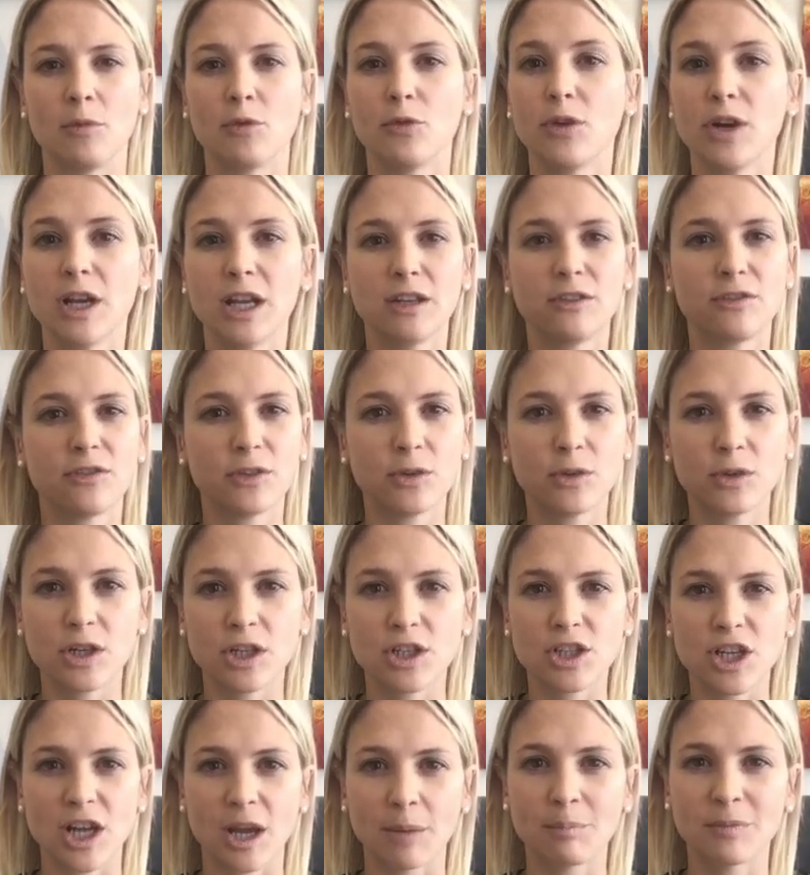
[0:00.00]
read through the
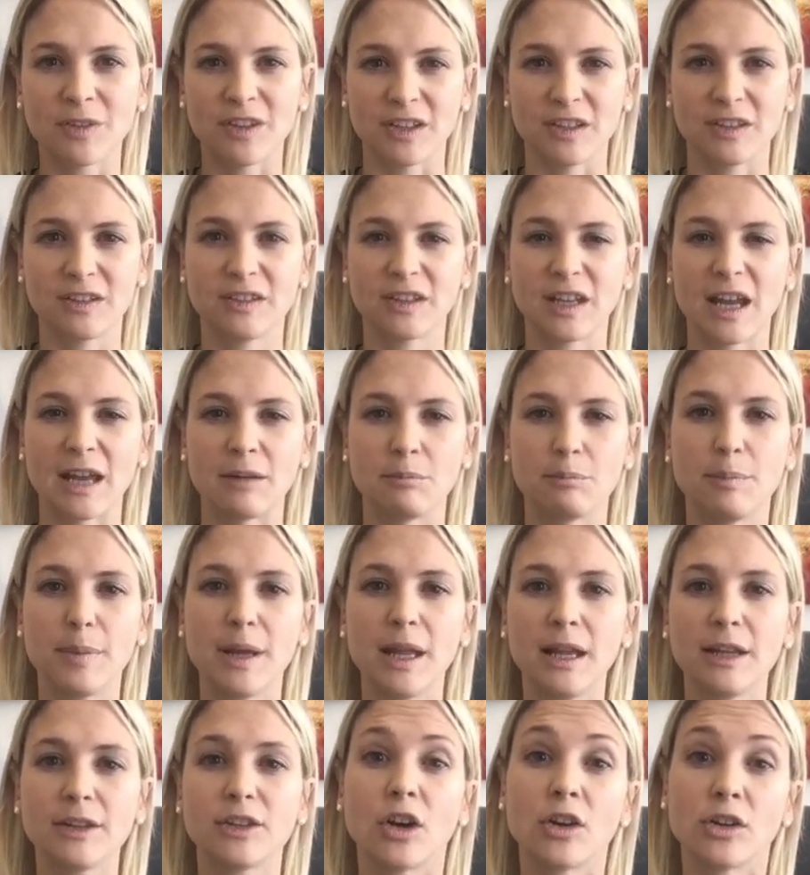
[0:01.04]
chapters and
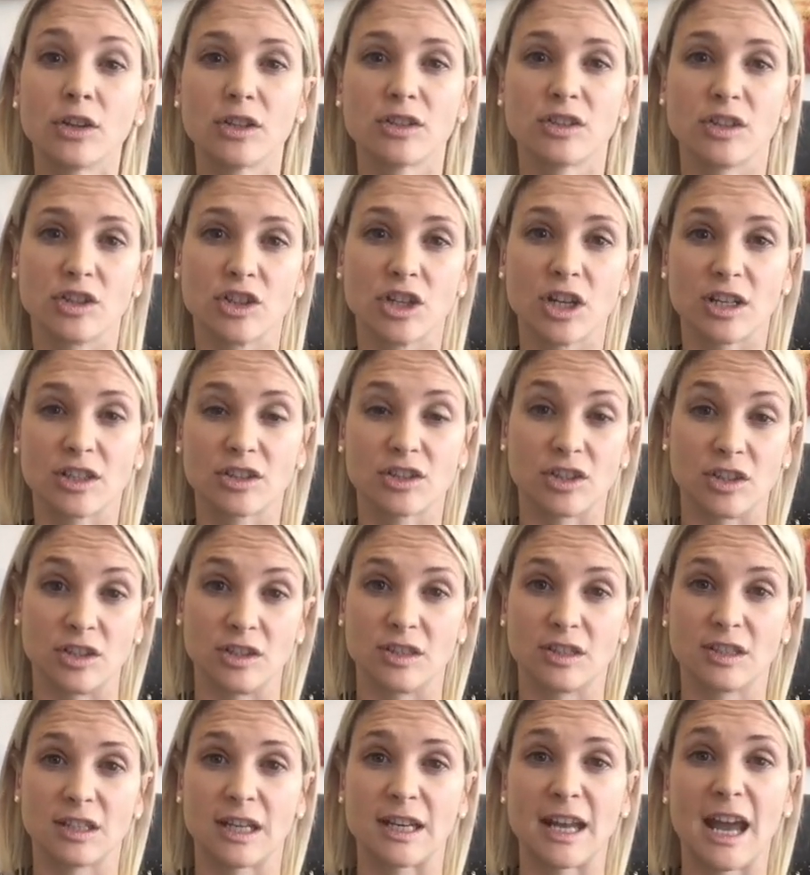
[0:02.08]
build on the
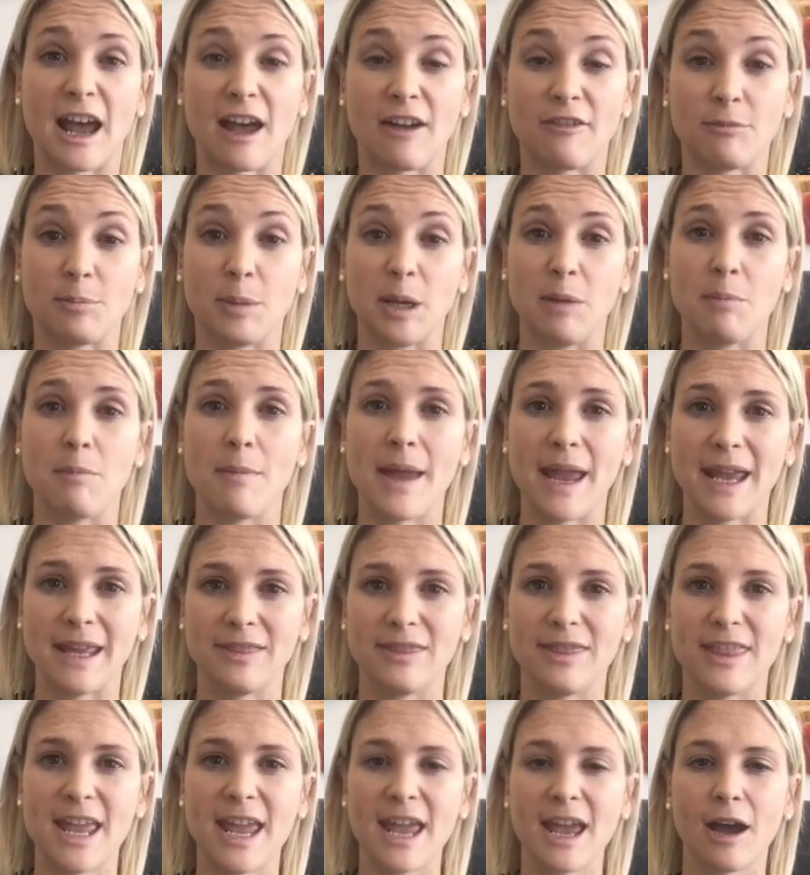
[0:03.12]
suggestions that have been
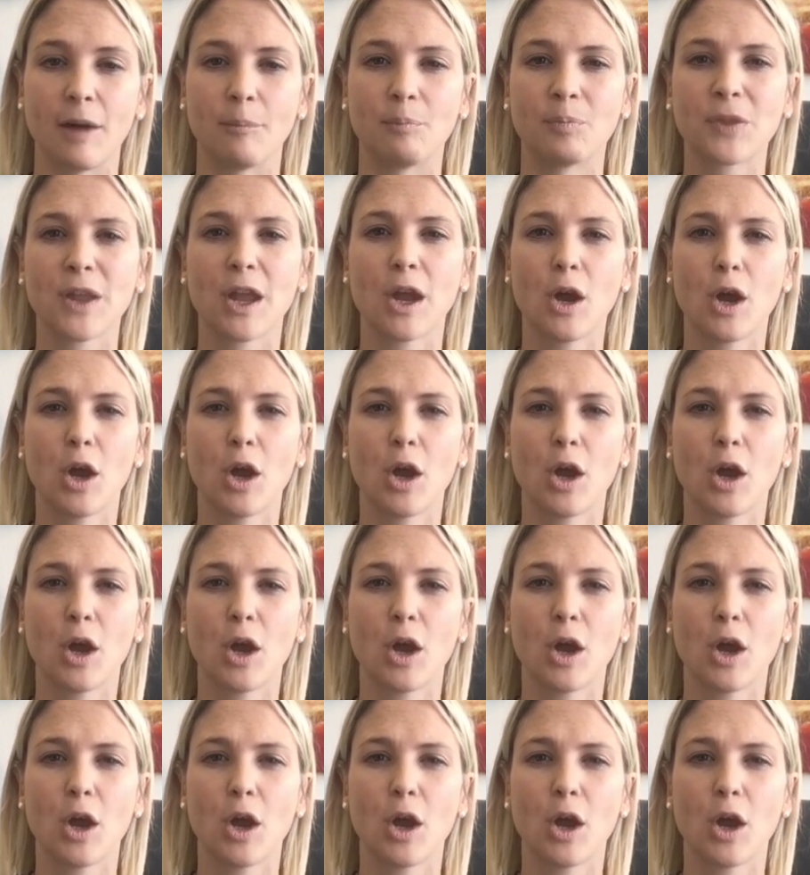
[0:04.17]
made there.